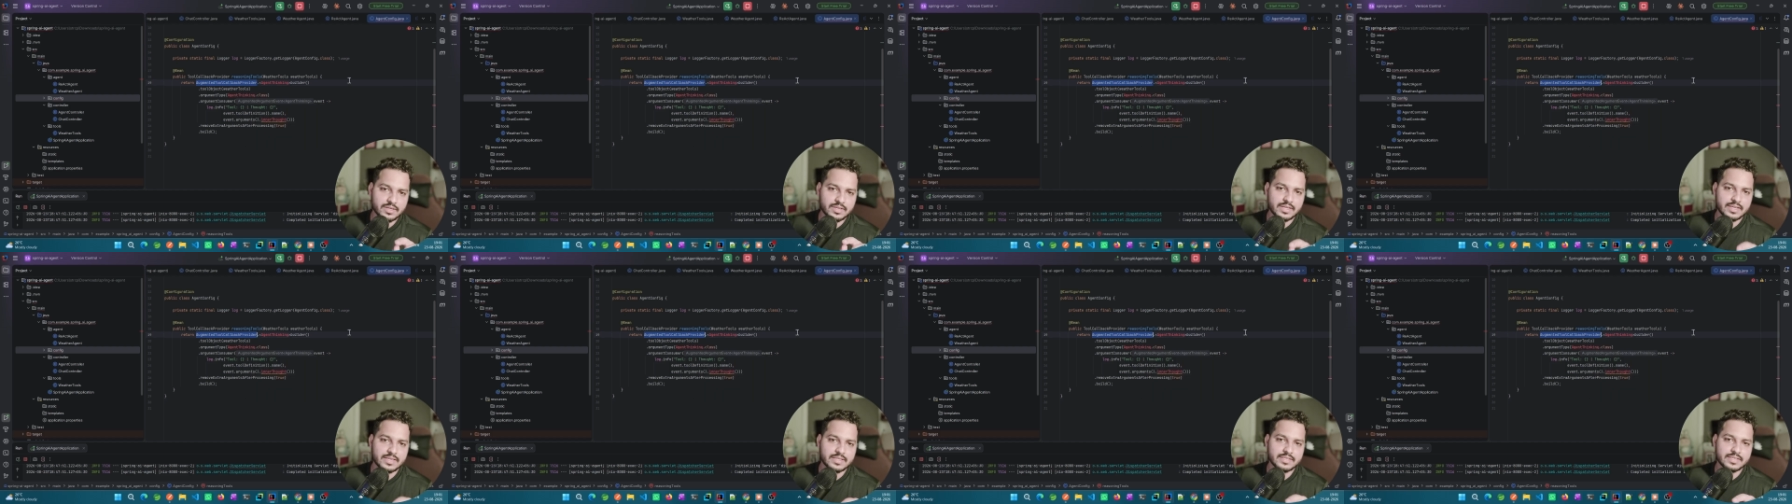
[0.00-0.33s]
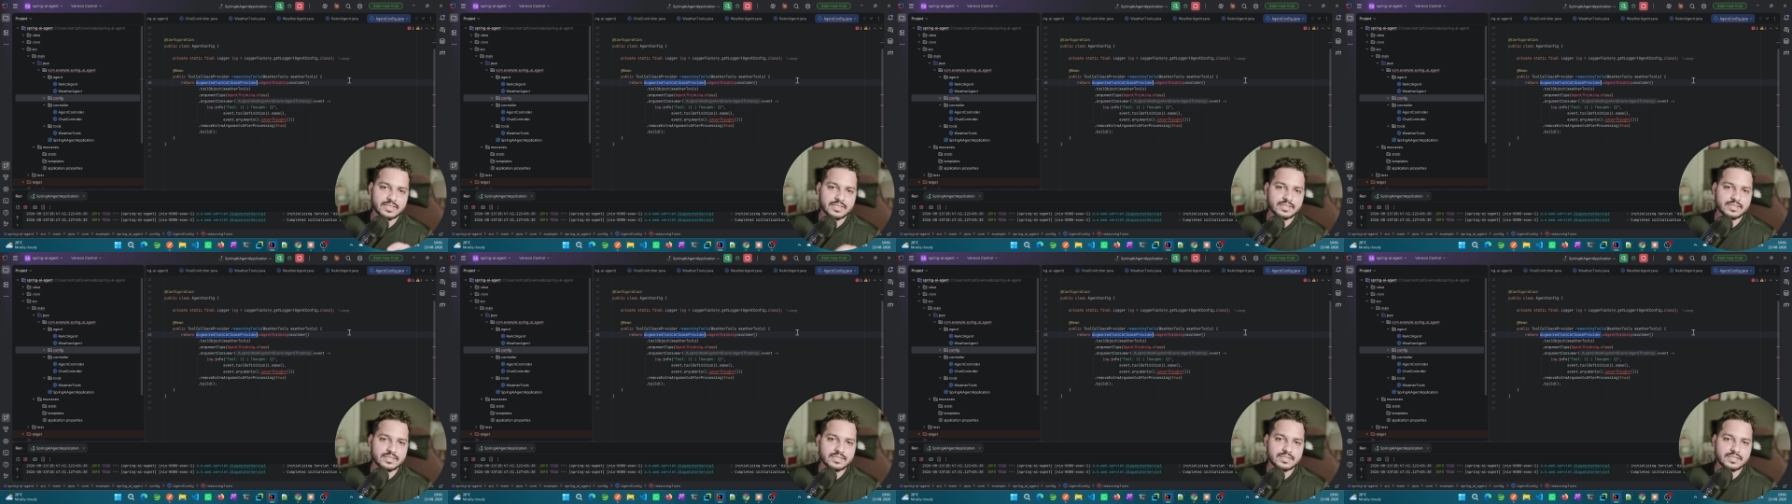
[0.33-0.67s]

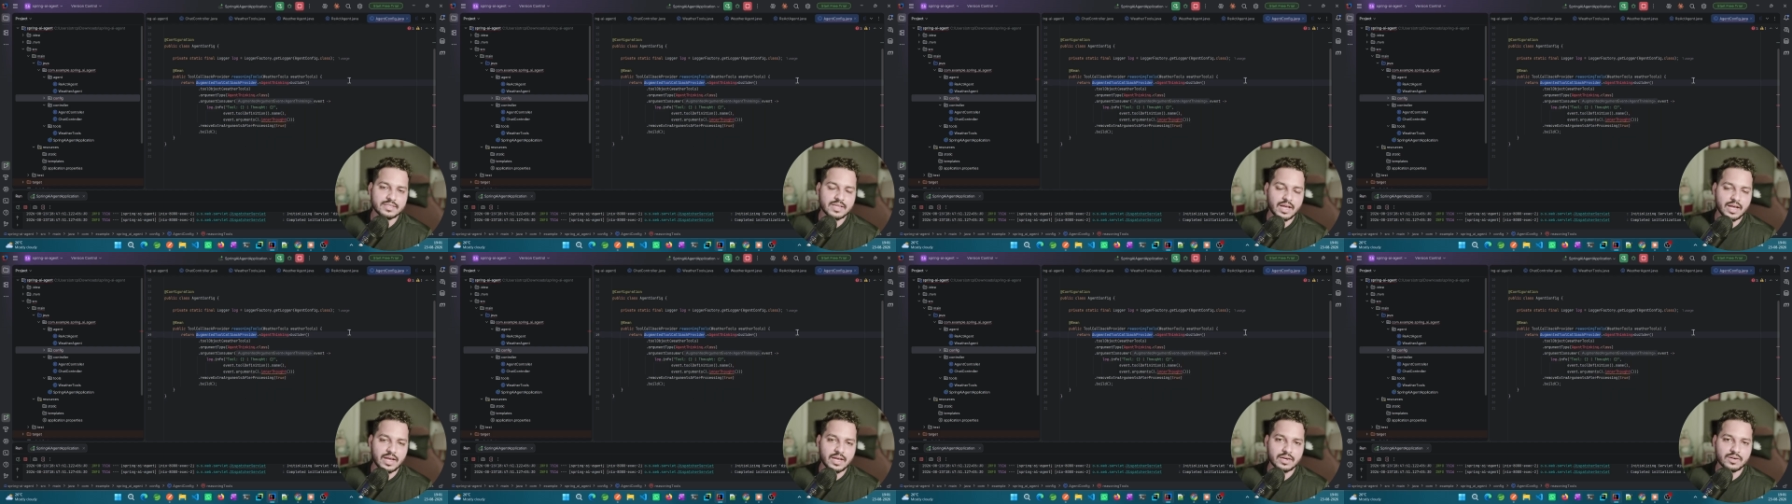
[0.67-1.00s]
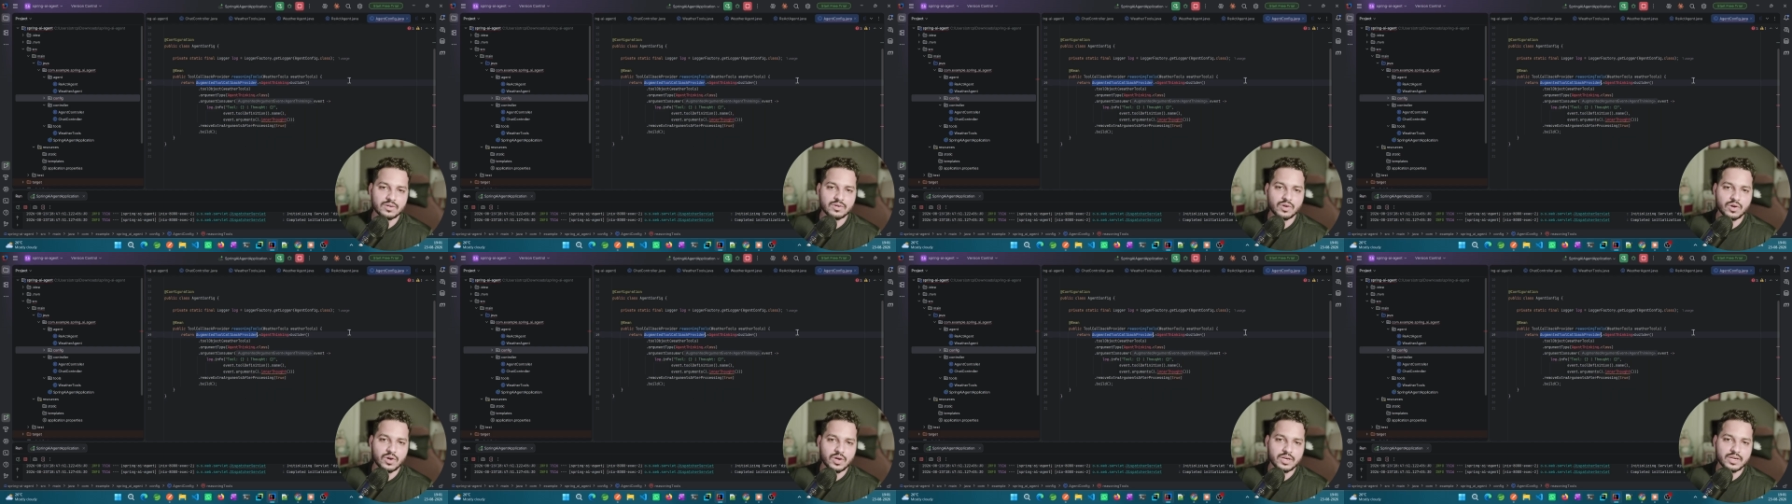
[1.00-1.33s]
agents are
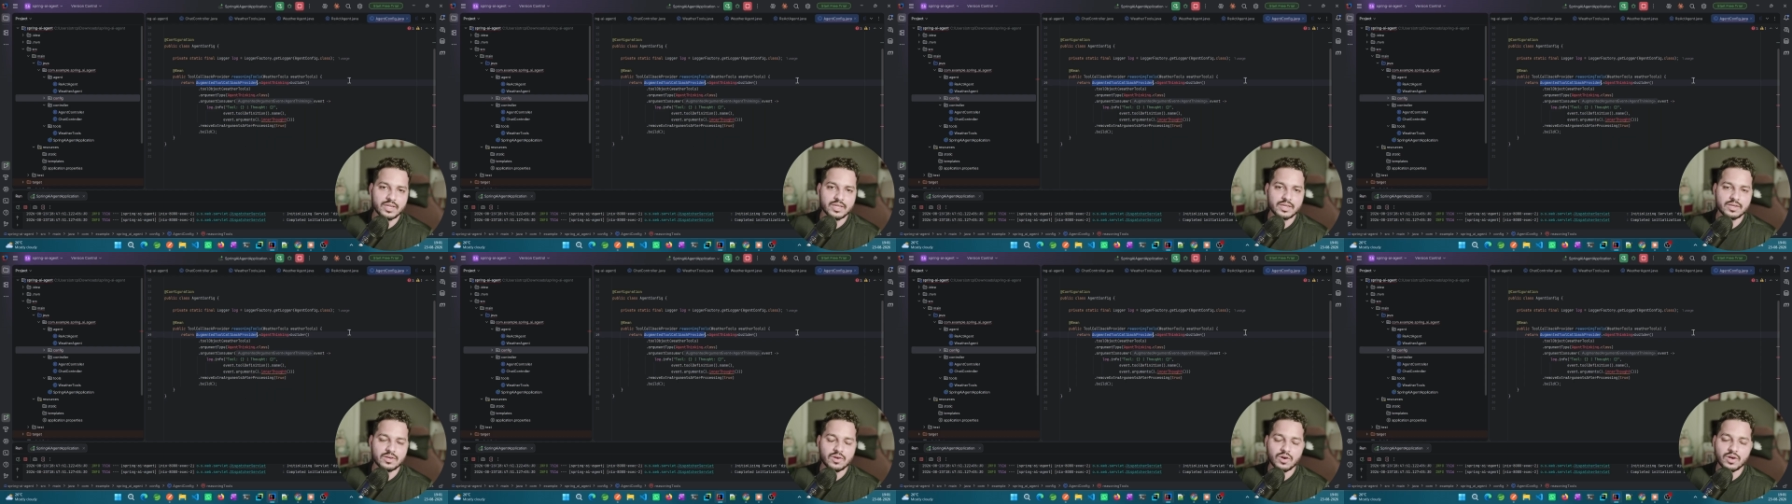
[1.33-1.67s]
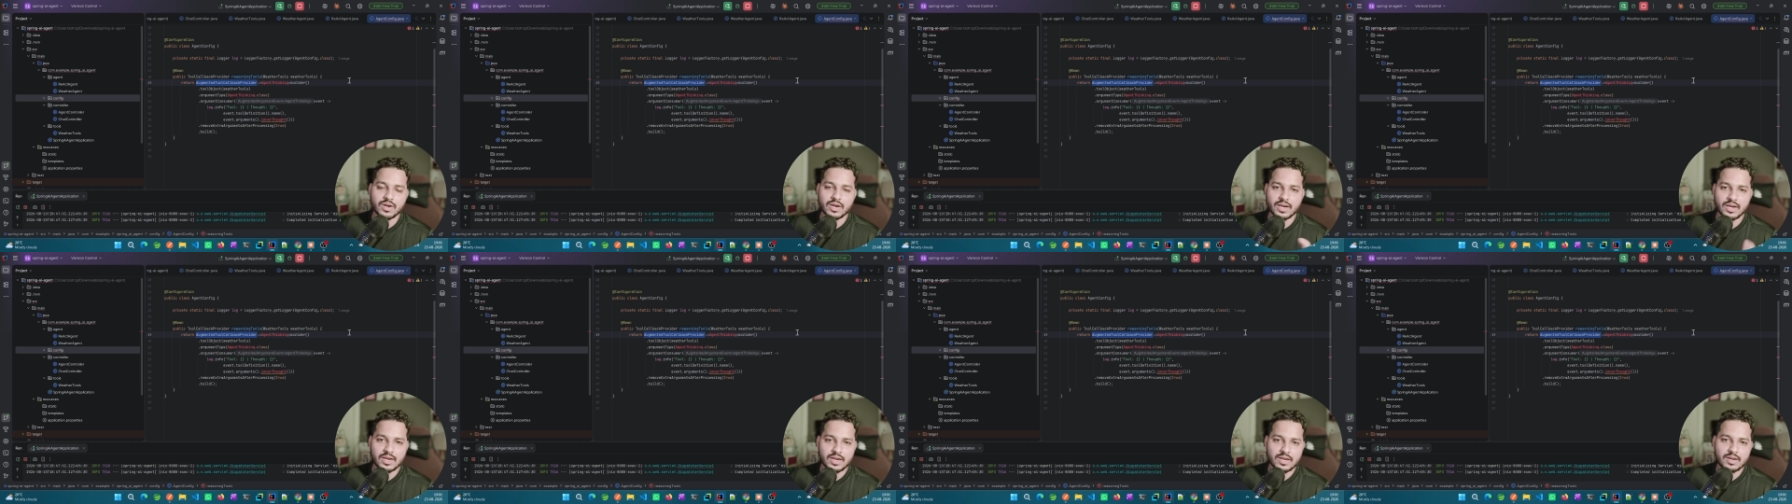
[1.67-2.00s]
calling or
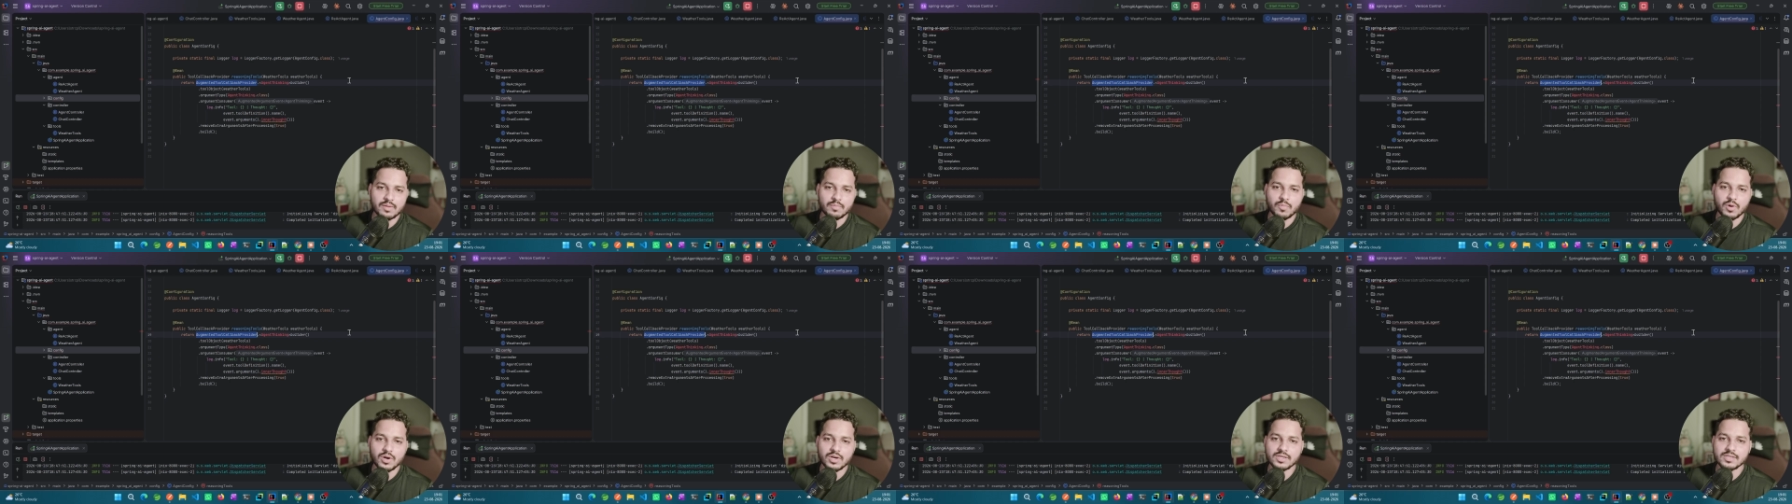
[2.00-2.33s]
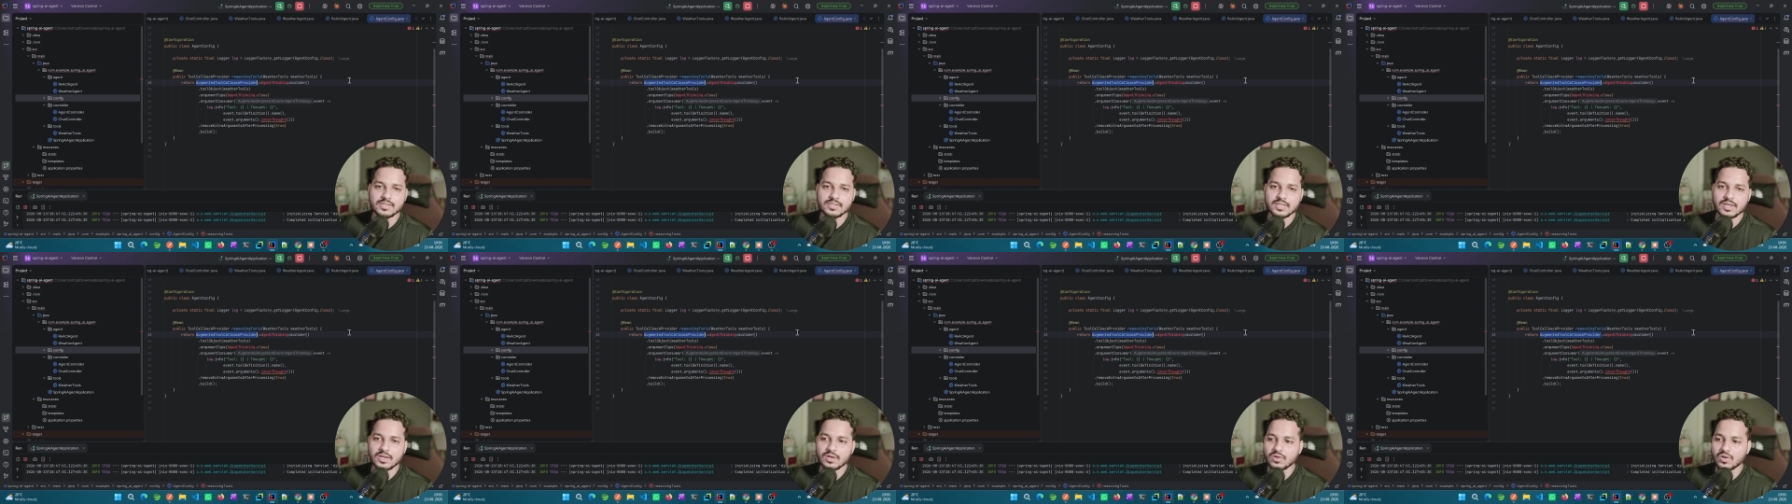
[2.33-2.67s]
LLM
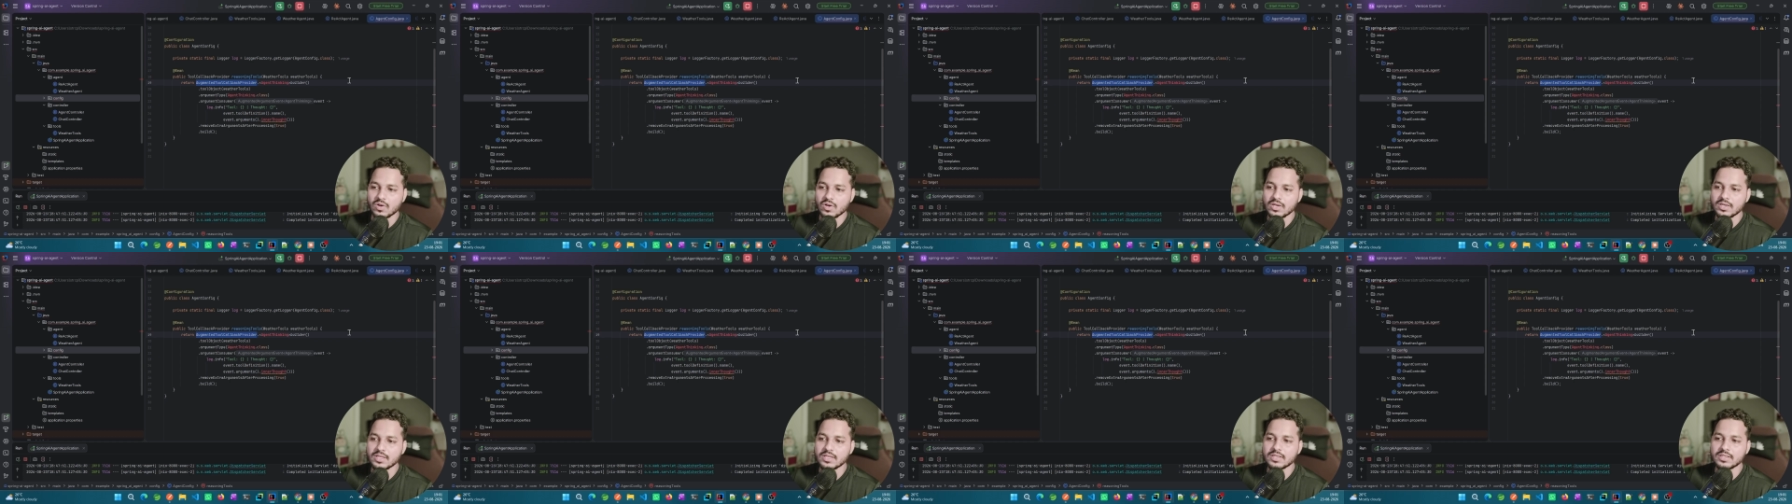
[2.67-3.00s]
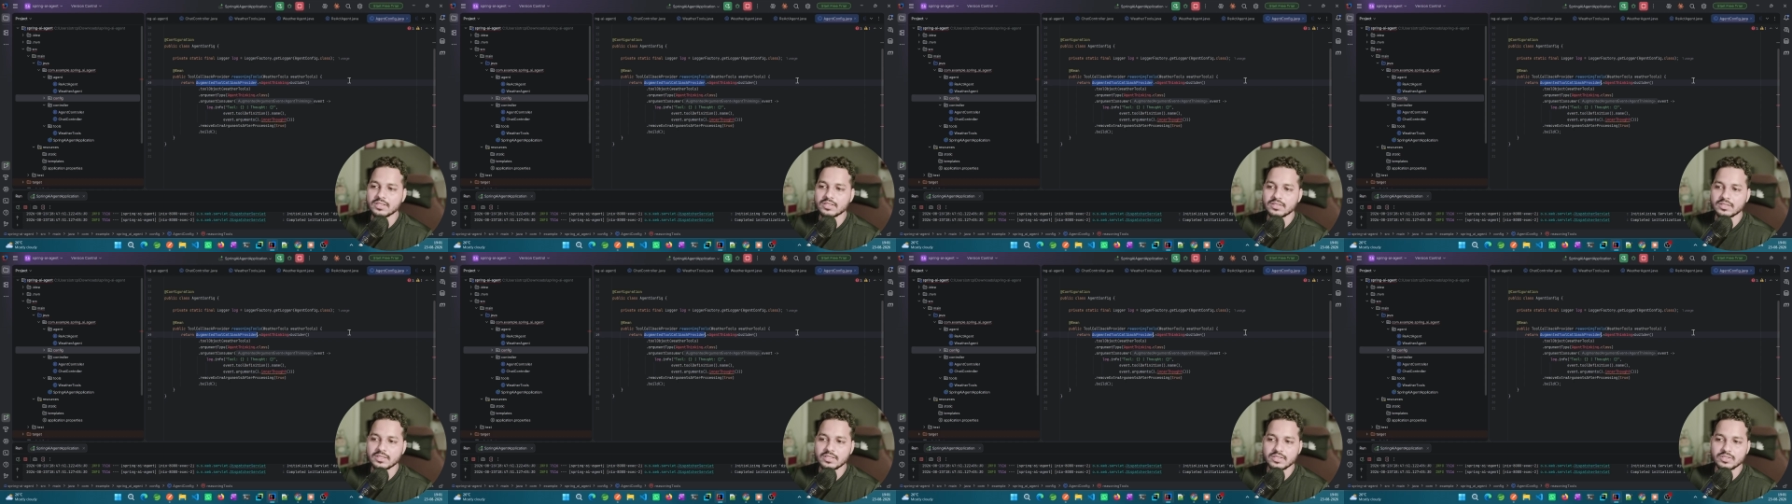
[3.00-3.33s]
models are
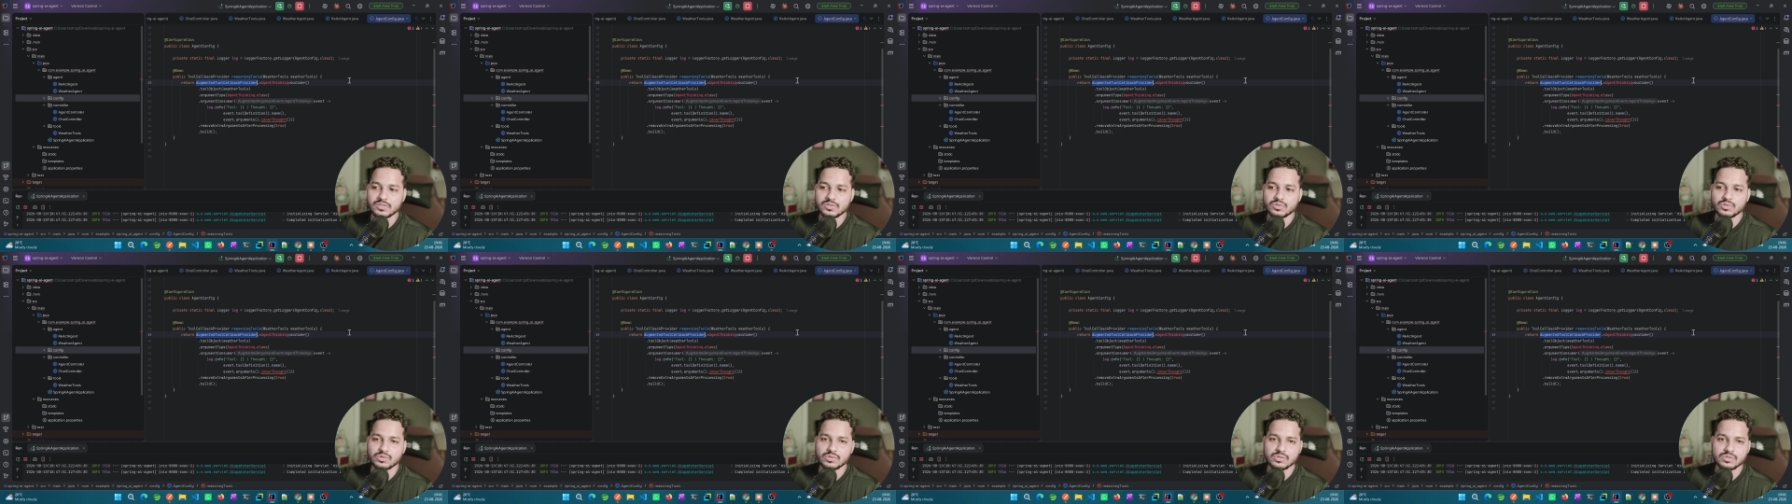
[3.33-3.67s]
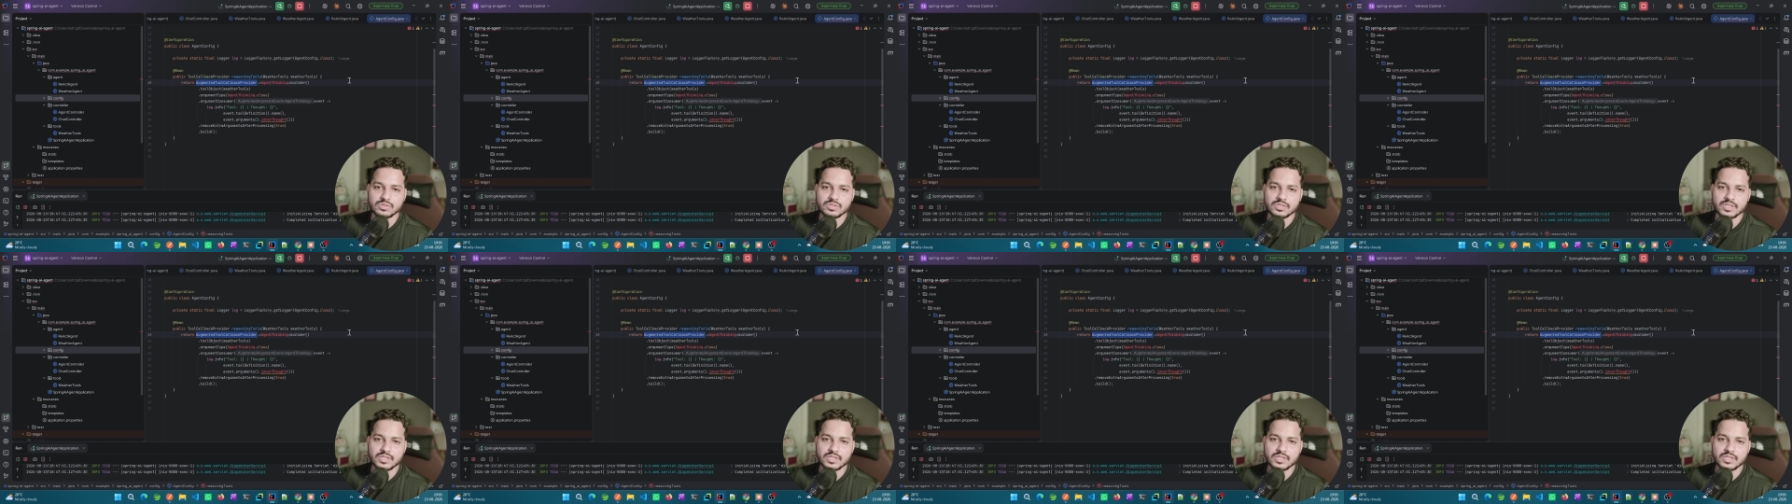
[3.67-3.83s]
calling these tools,